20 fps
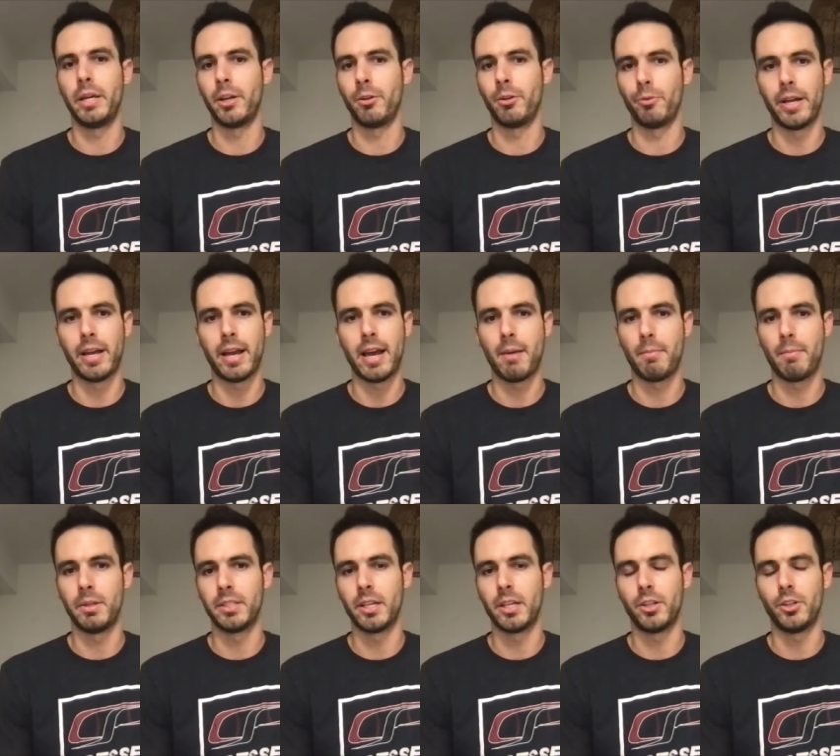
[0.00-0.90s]
in rehab
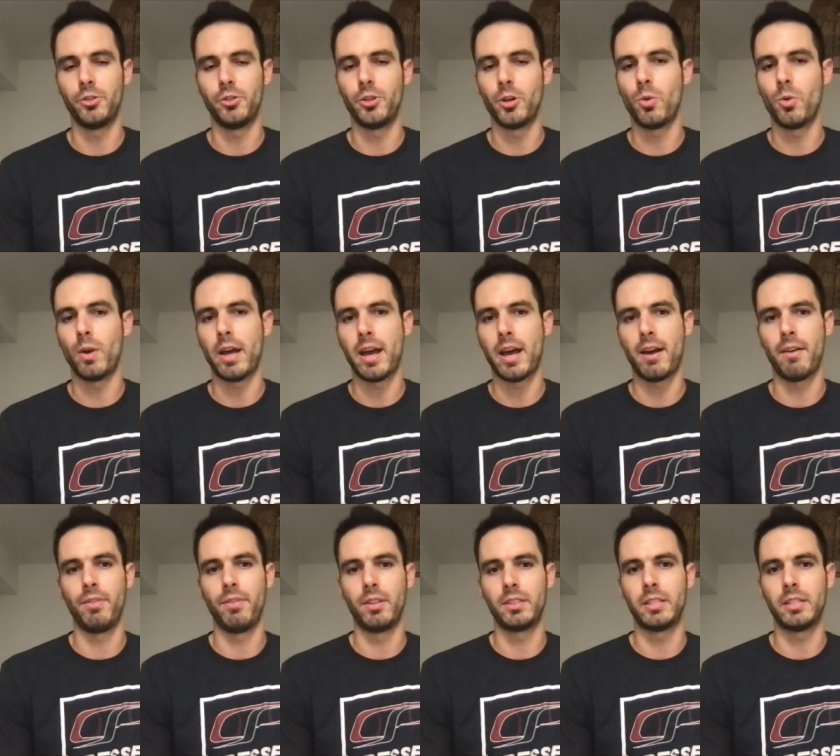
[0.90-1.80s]
is that you don't
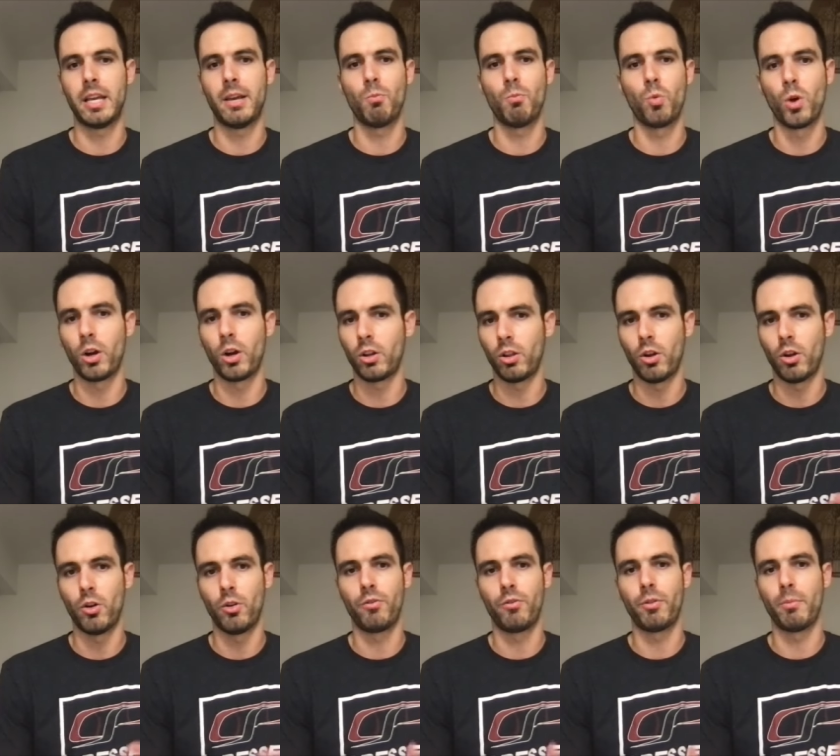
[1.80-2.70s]
have the same
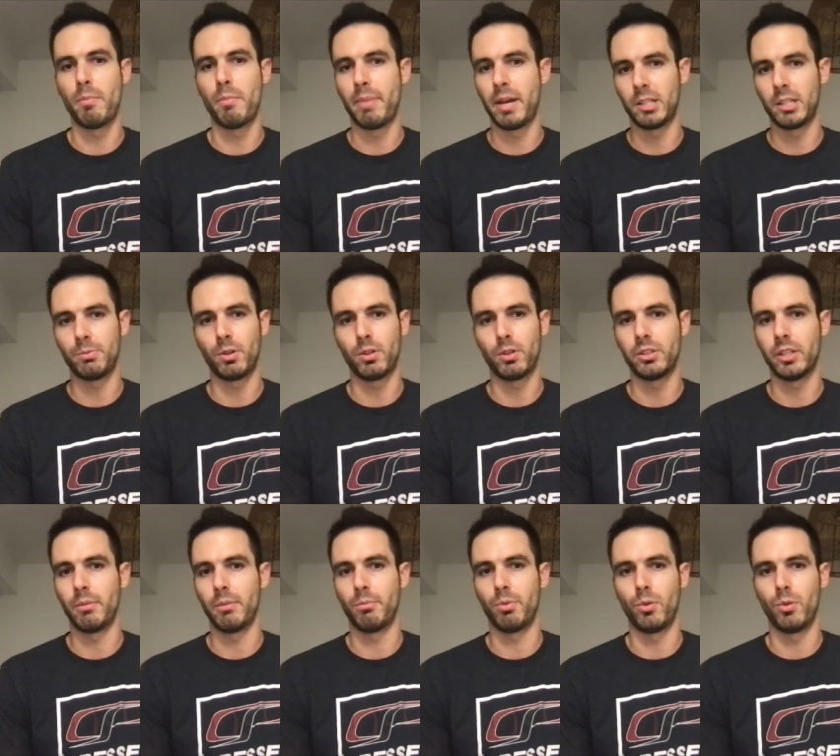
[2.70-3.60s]
workload from a baseball
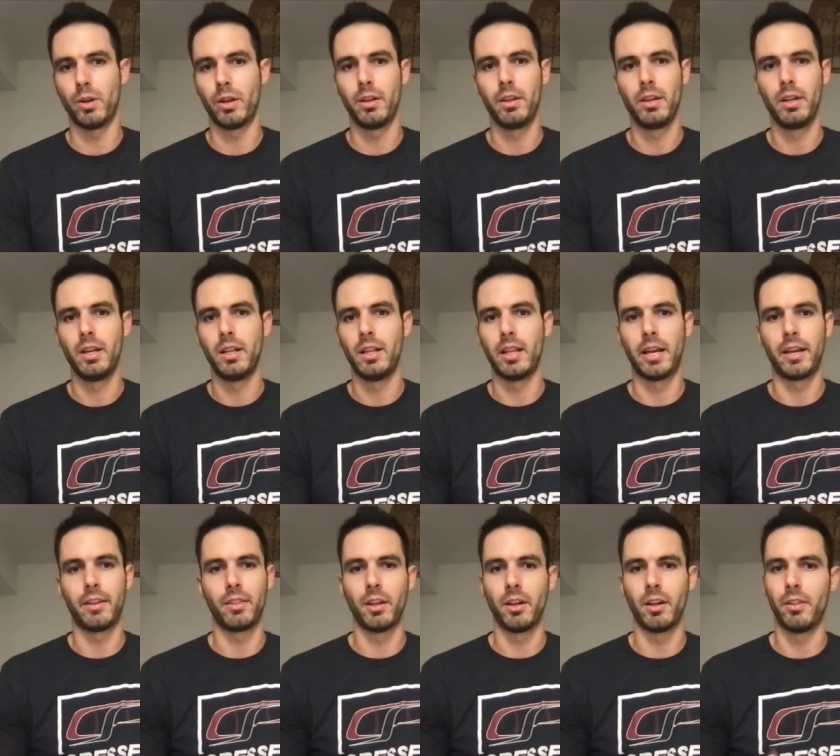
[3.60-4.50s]
standpoint. Yeah. Like
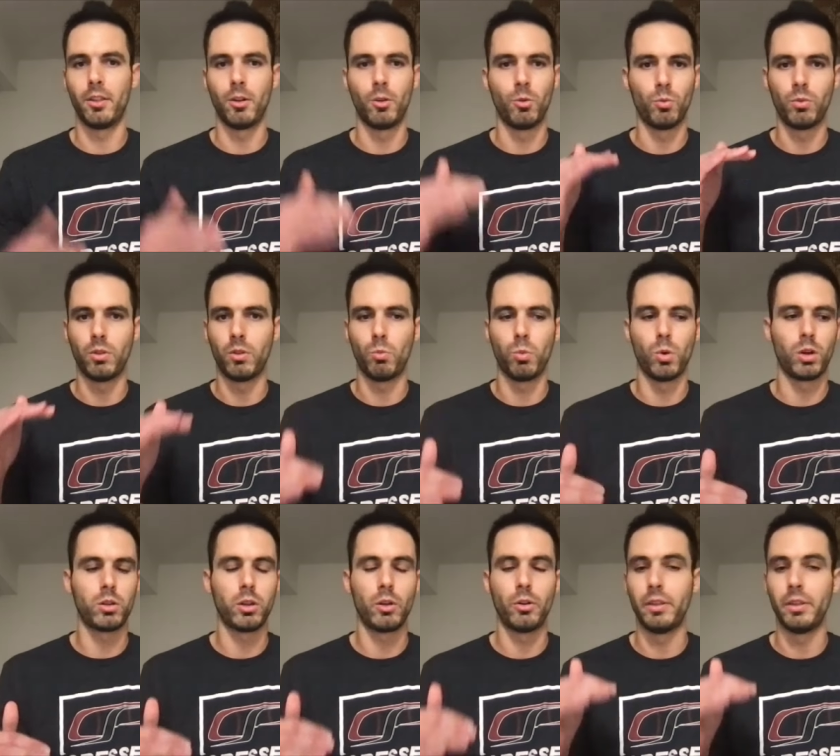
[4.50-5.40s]
the, the, the
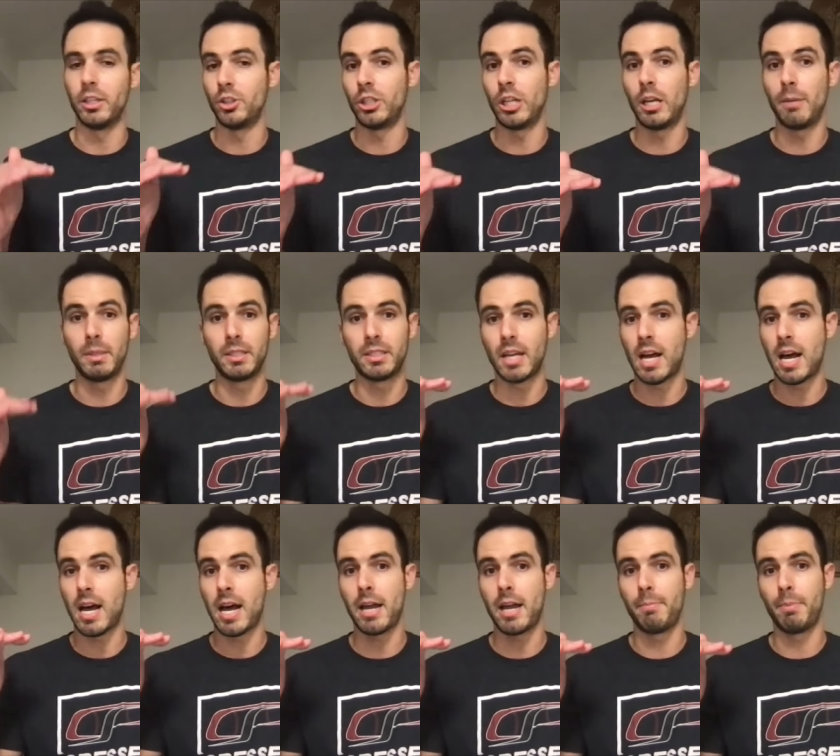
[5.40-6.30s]
workload in the gym is
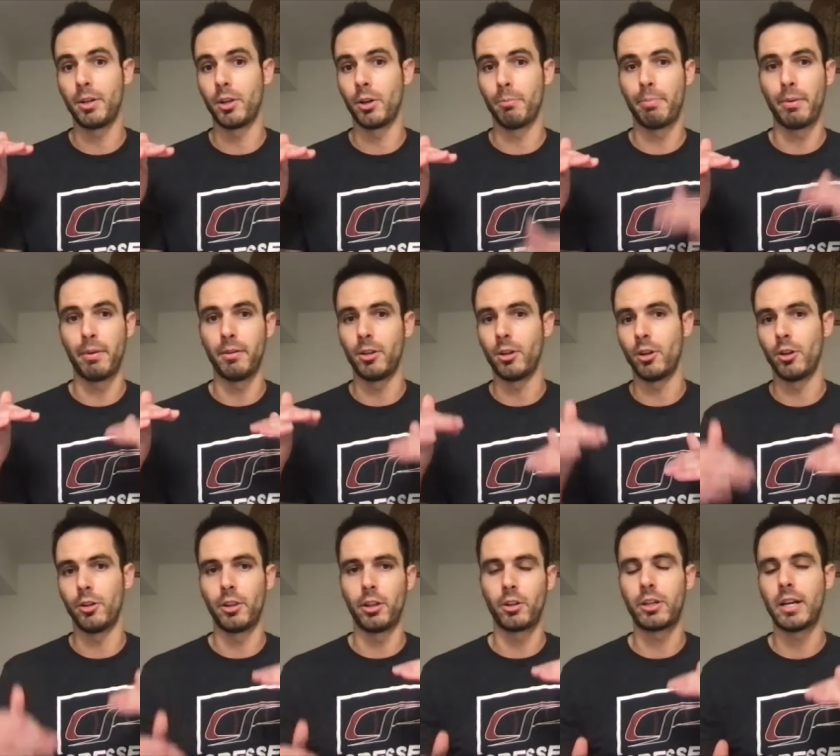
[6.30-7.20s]
high, but you're
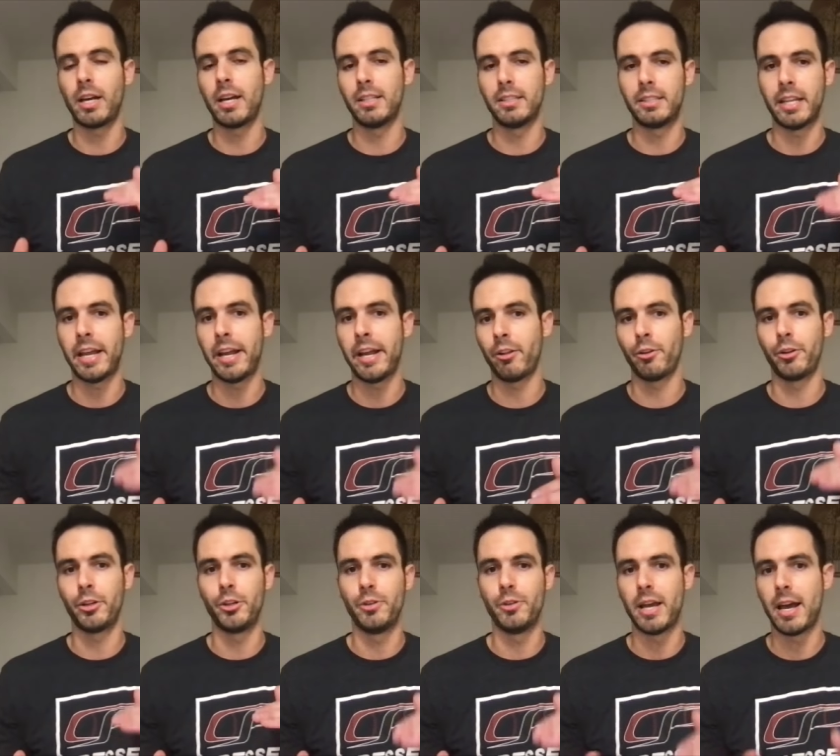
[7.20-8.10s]
you're they're kind of tailoring
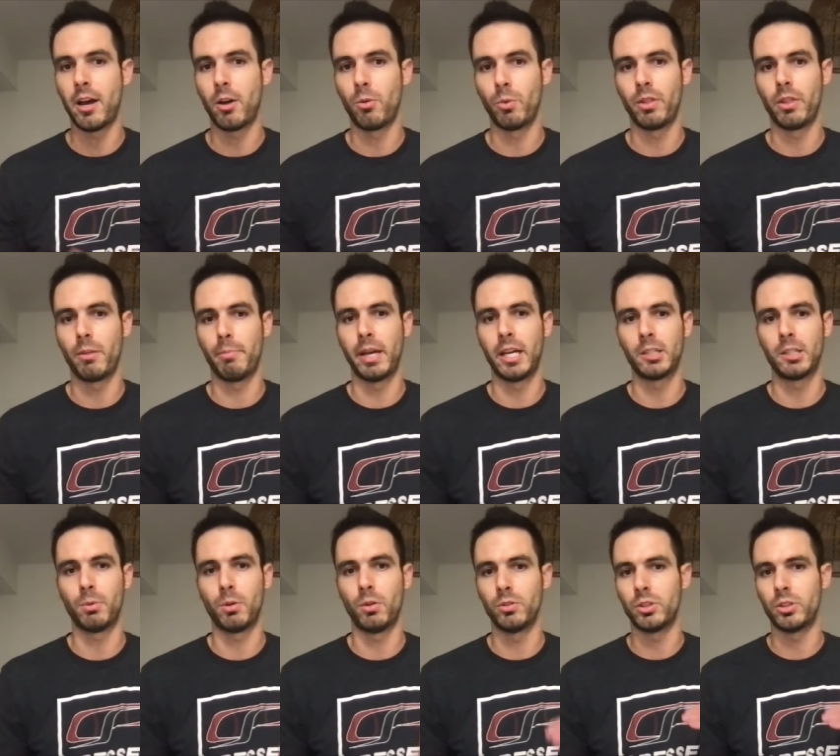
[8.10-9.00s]
you down with the
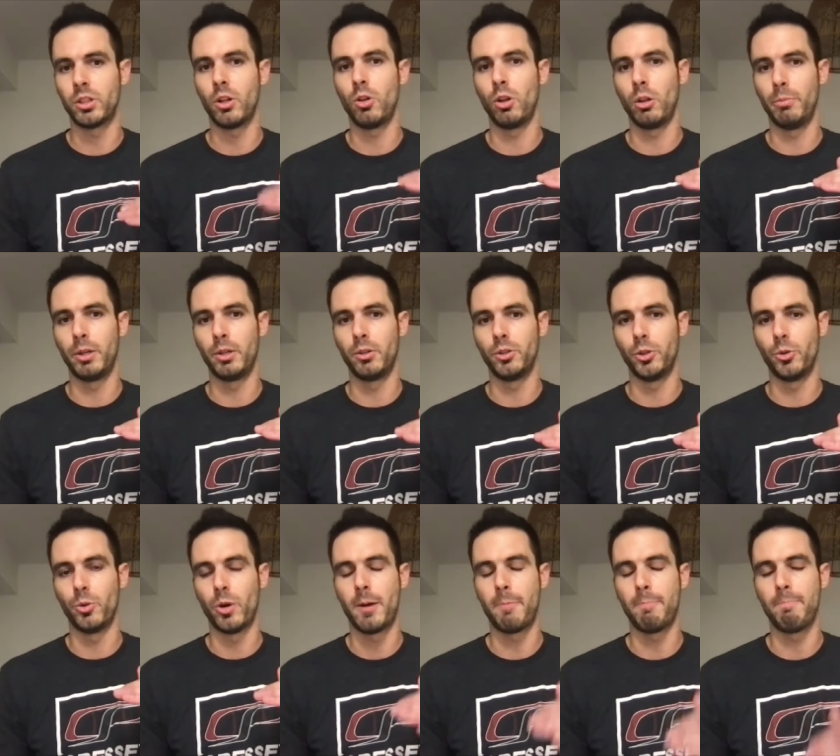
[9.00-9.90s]
baseball and slowly building
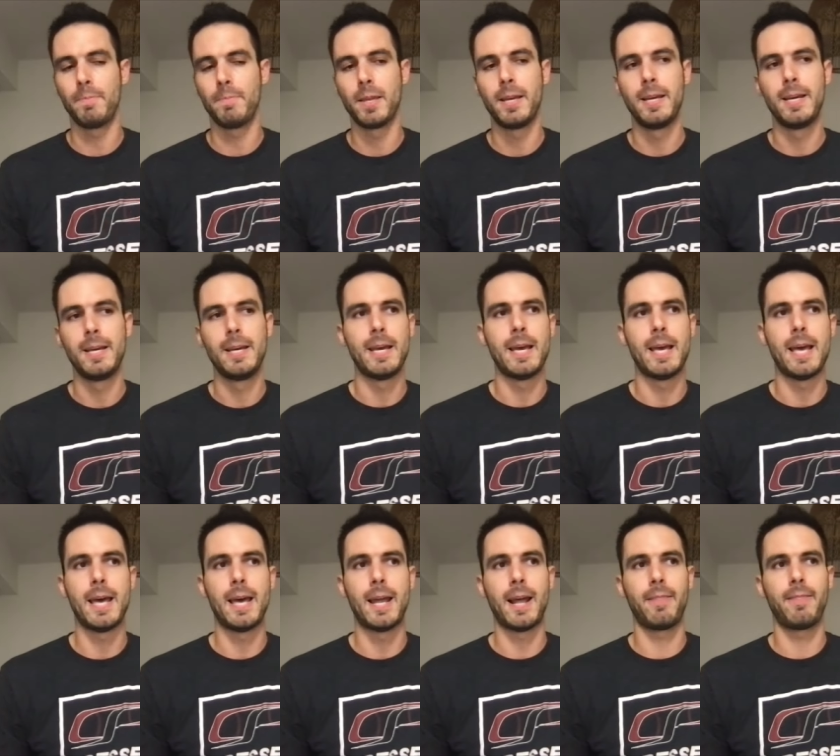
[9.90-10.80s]
you up.
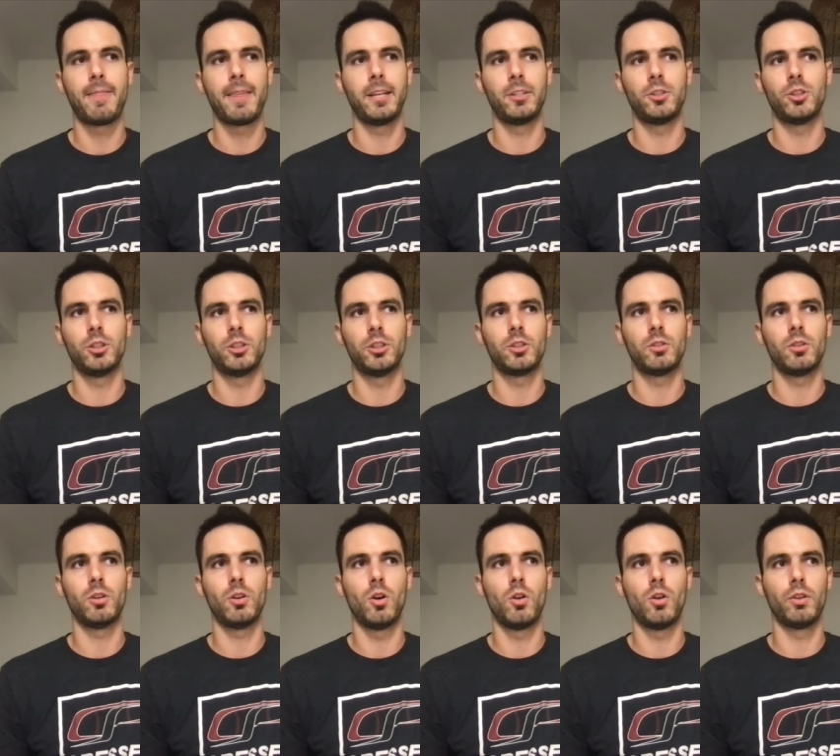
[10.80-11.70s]
And I think just
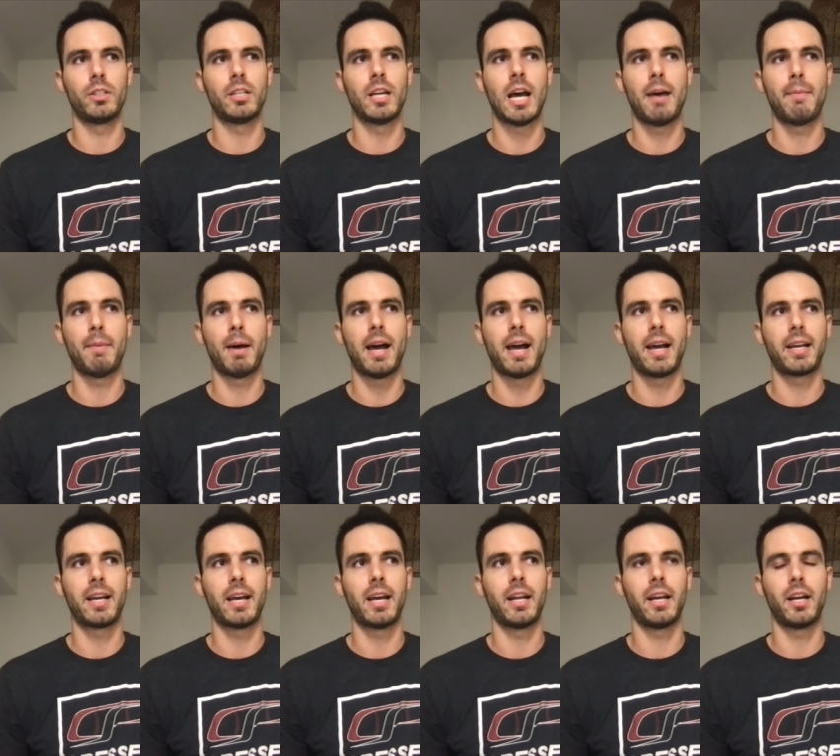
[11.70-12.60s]
over time I
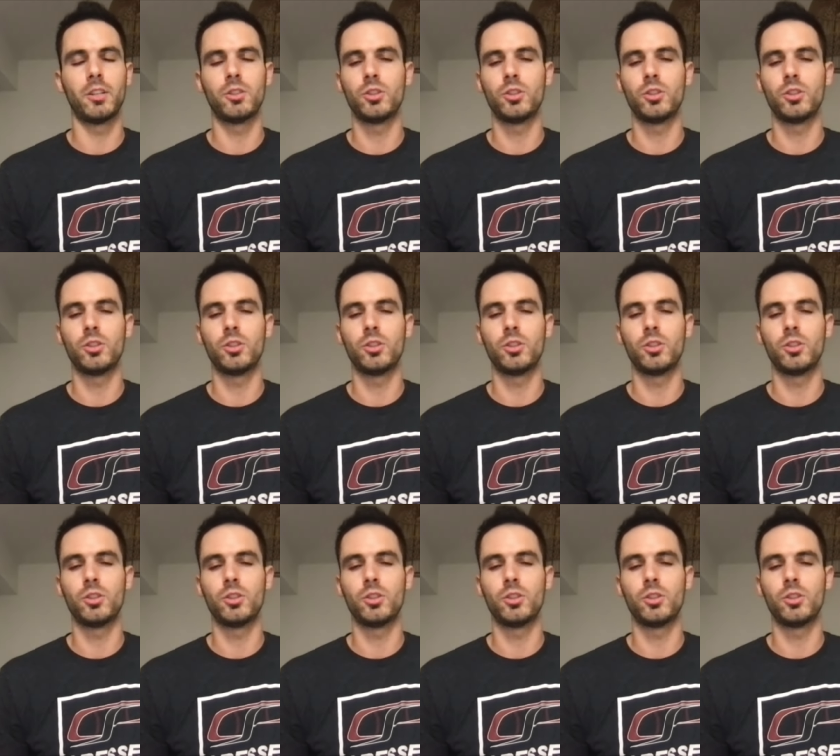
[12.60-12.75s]
kind of got